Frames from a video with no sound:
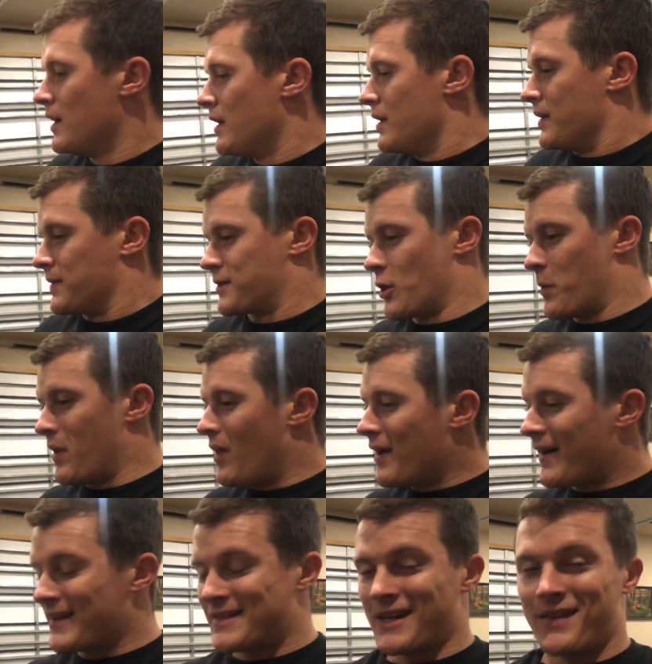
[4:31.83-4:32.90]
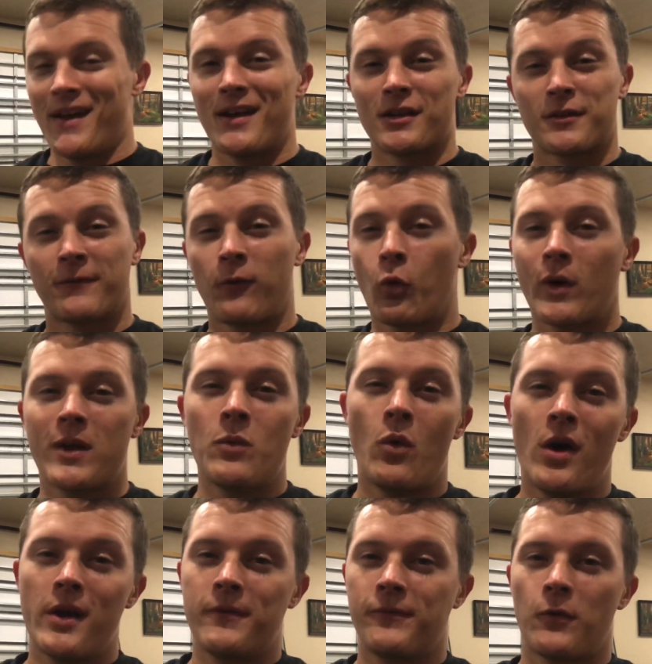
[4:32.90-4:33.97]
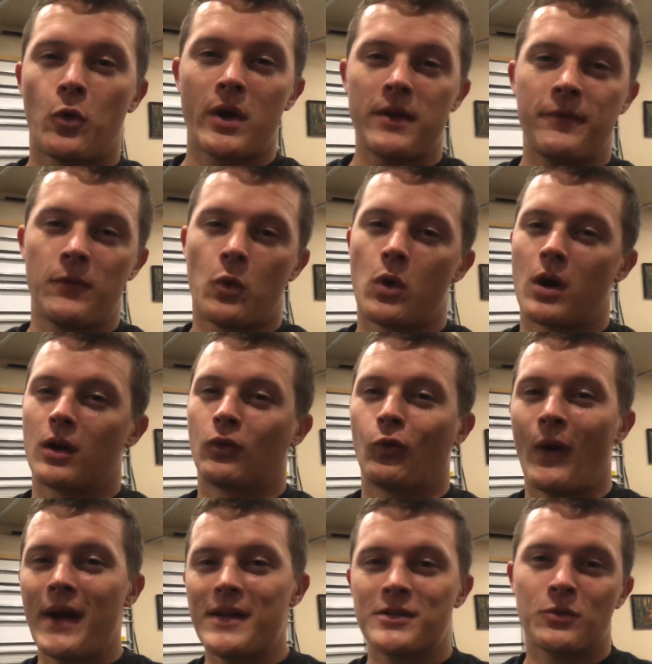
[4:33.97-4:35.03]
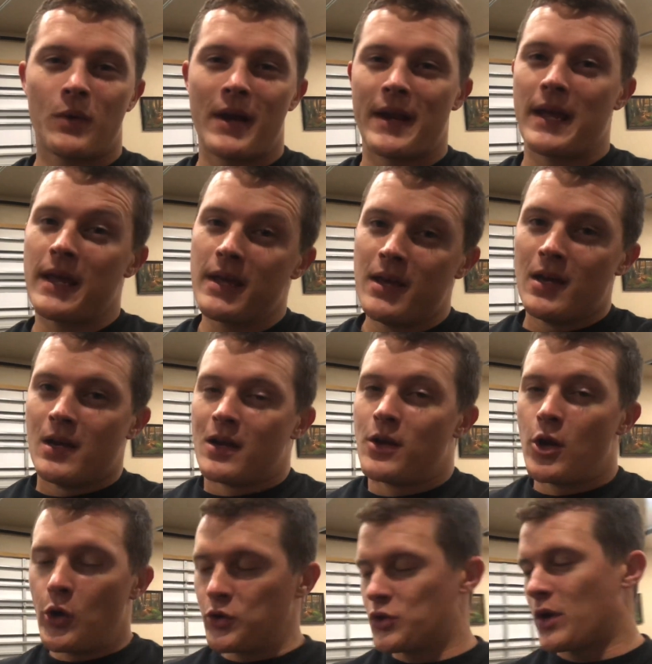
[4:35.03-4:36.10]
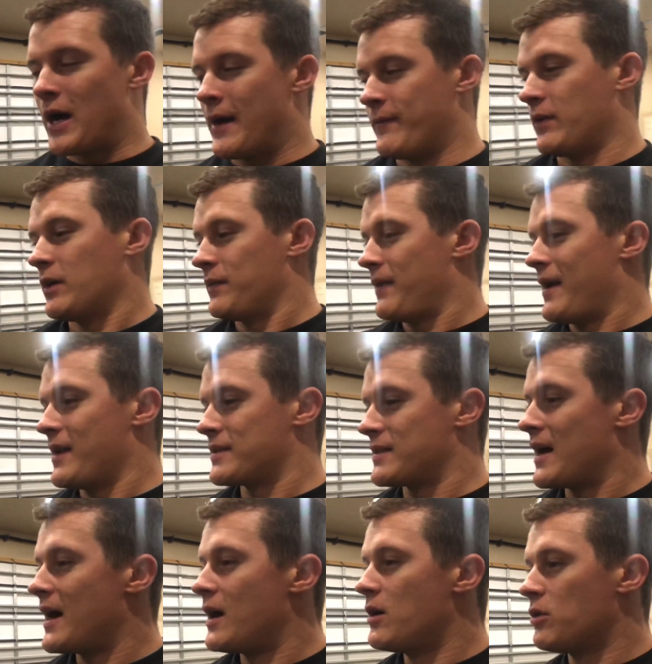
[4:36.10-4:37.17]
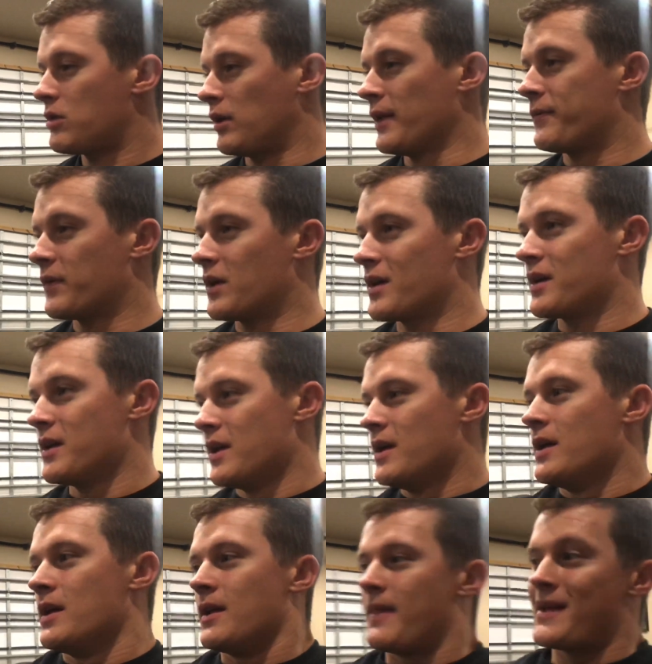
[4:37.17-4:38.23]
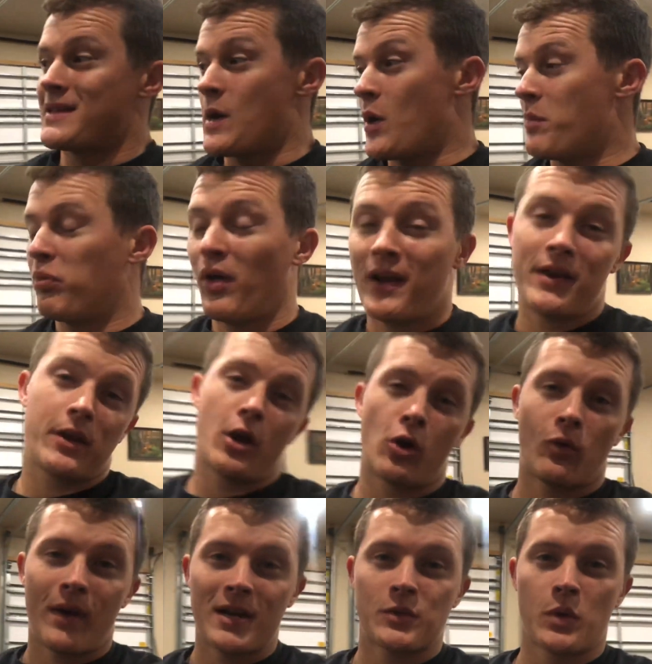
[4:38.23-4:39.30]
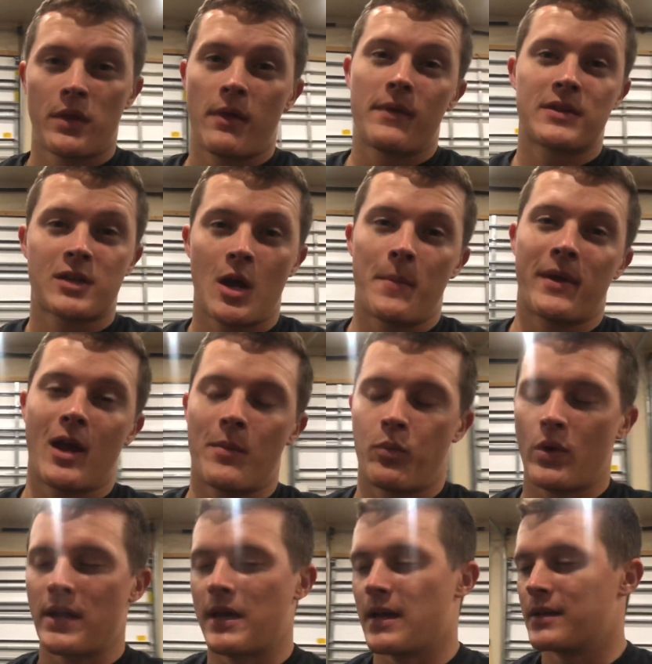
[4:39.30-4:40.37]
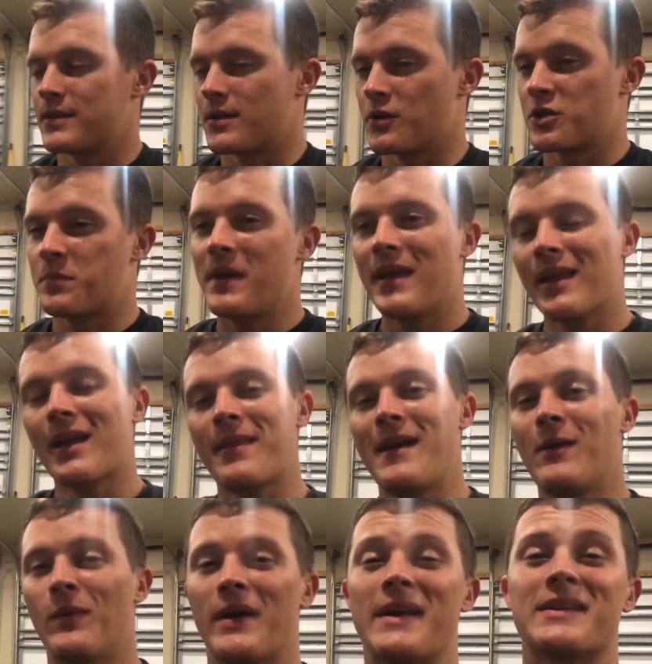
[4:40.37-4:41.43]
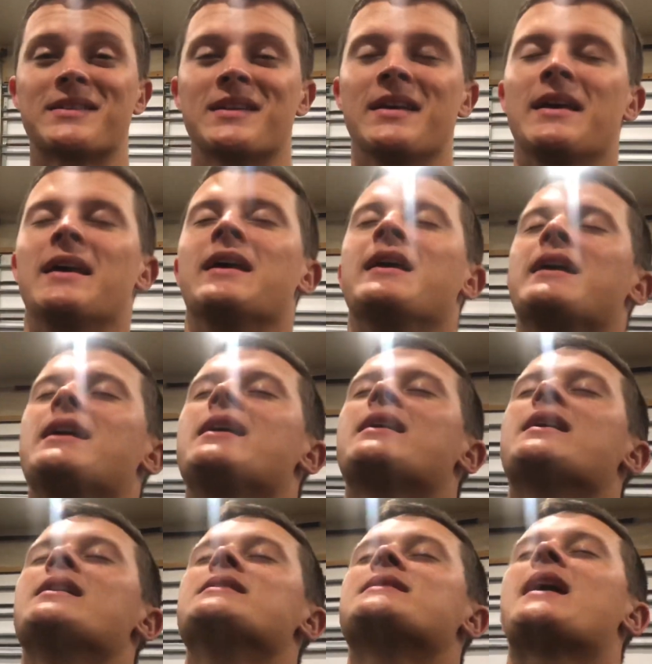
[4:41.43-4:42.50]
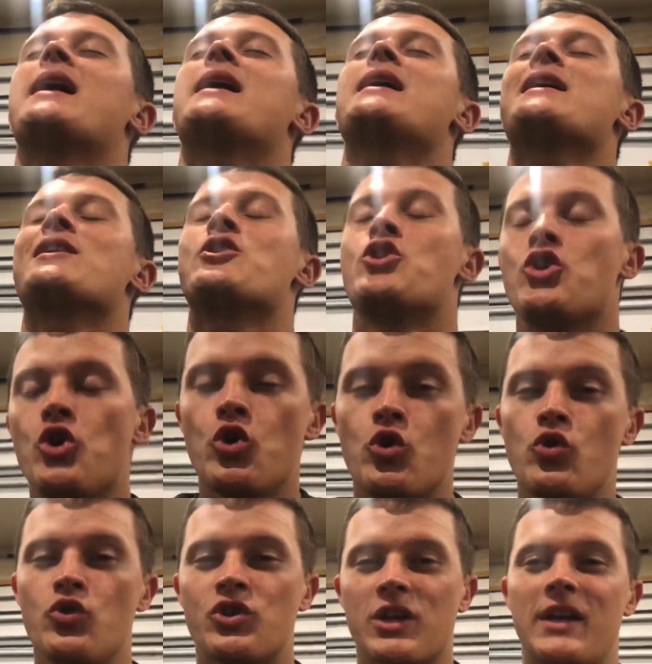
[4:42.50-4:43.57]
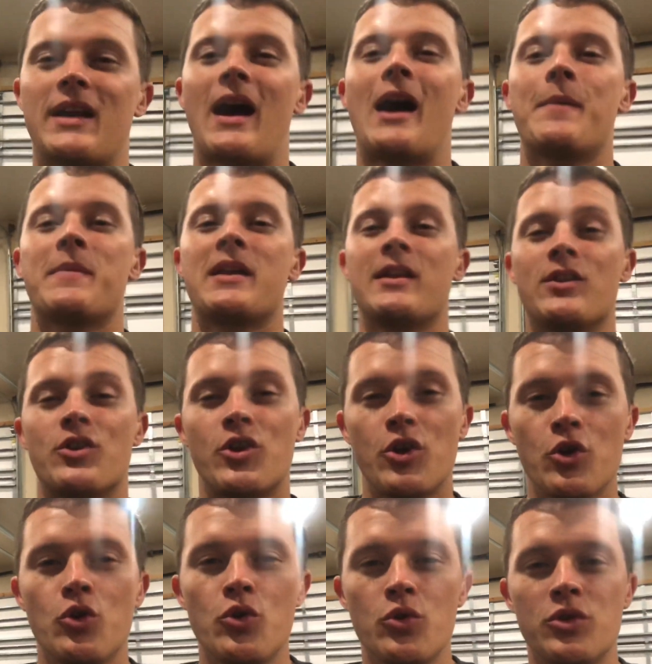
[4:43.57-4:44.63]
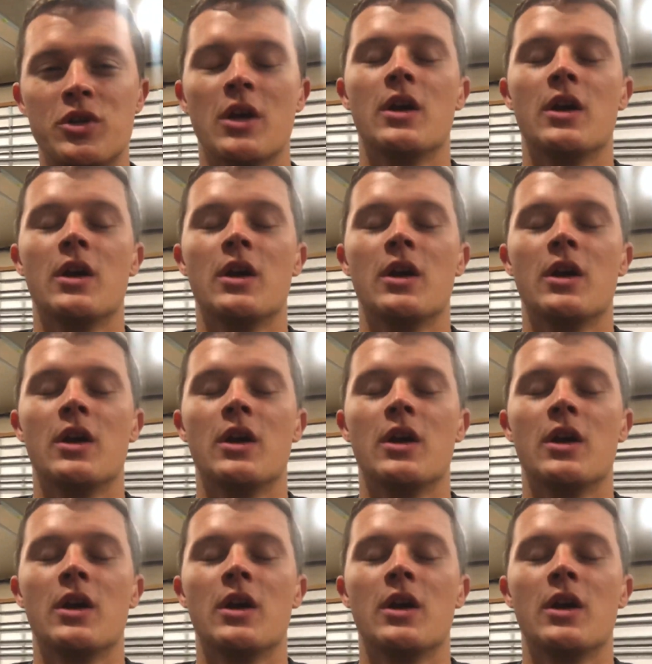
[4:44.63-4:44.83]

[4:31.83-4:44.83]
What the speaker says: So, but like I said, that is 41.44, race ready, no driver. That is how Clifford, that's how I plan to go race with it this coming up weekend. So speaking of that race, it is a huge, and I mean huge,